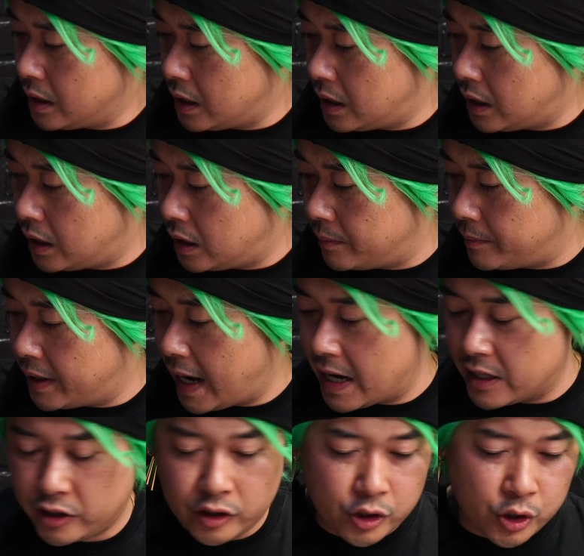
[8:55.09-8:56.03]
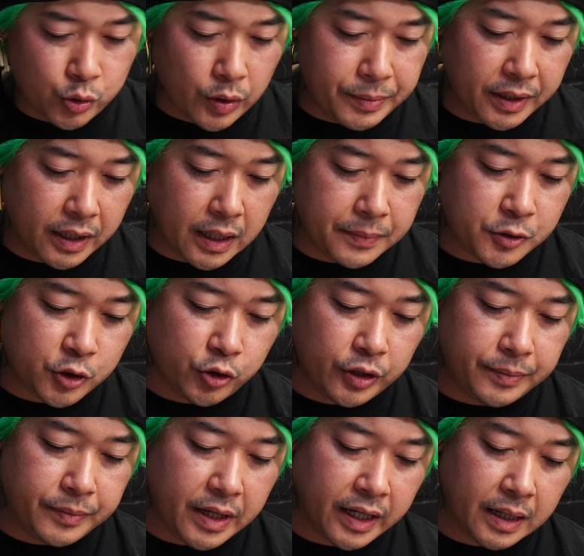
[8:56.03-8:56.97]
Um, and as they're swimming
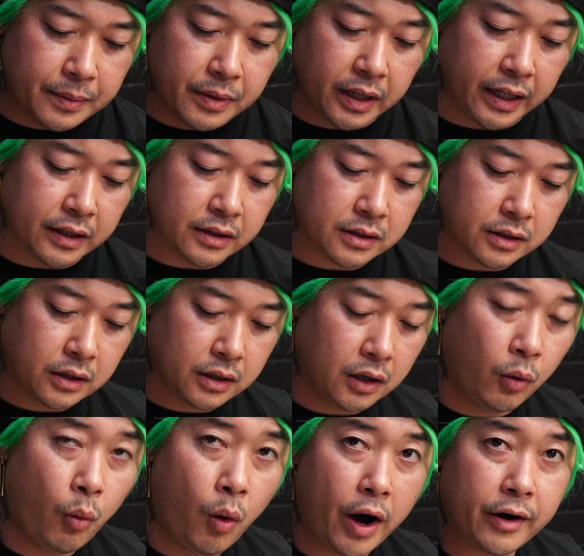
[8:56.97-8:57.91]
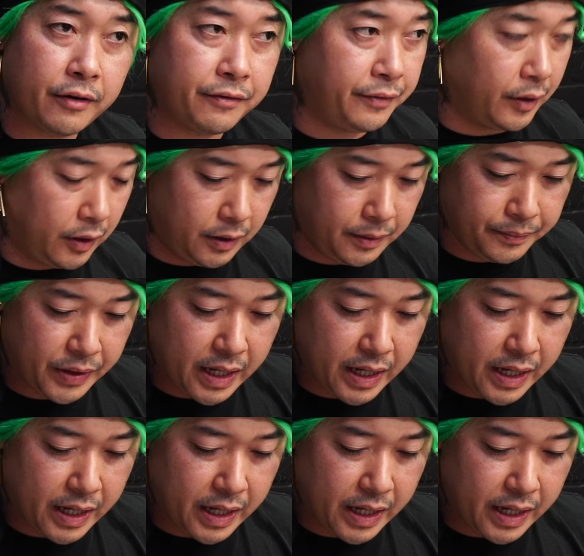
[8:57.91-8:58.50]
upstream, they come against a, a waterfall.